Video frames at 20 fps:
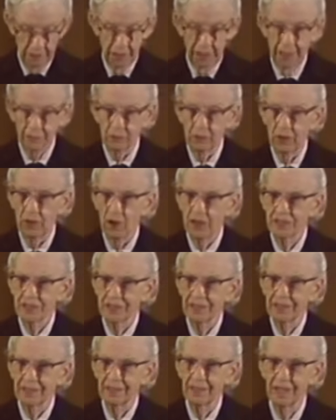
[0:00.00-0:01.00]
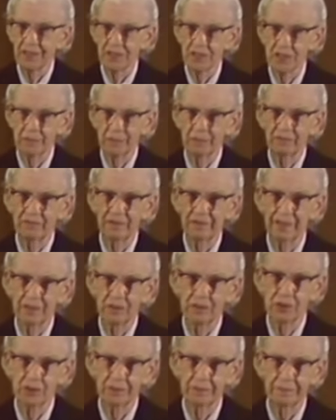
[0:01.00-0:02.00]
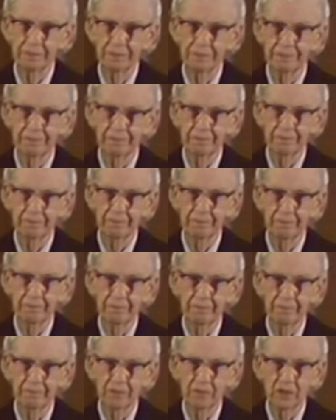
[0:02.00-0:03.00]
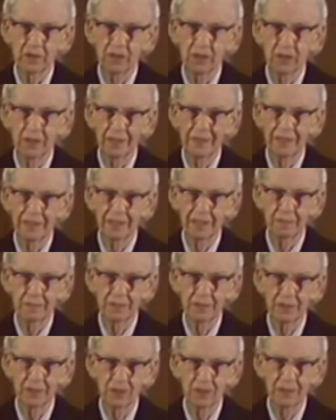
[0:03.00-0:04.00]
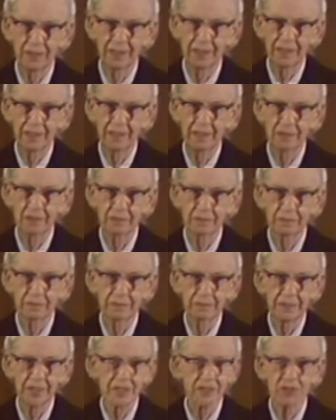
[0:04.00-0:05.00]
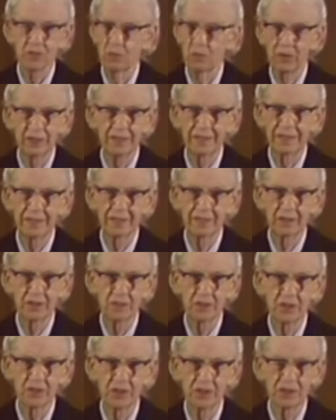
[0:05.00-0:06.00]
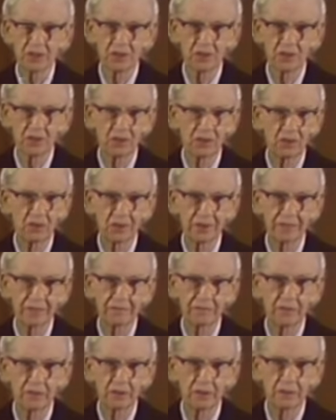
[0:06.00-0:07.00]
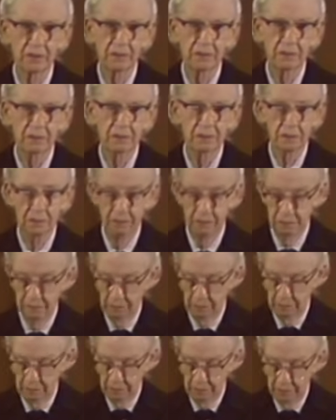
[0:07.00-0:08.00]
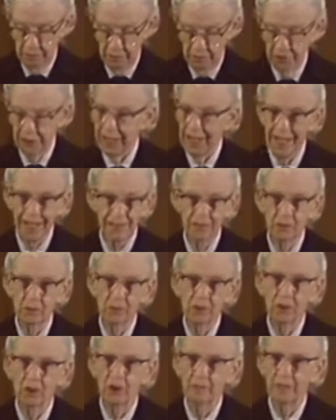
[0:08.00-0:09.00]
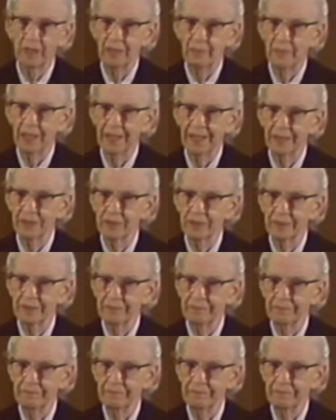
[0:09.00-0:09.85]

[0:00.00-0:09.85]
And we lost that concept of leadership. Loyalty up and loyalty down. It's the one thing those youngsters are looking for. You can't do it all by management.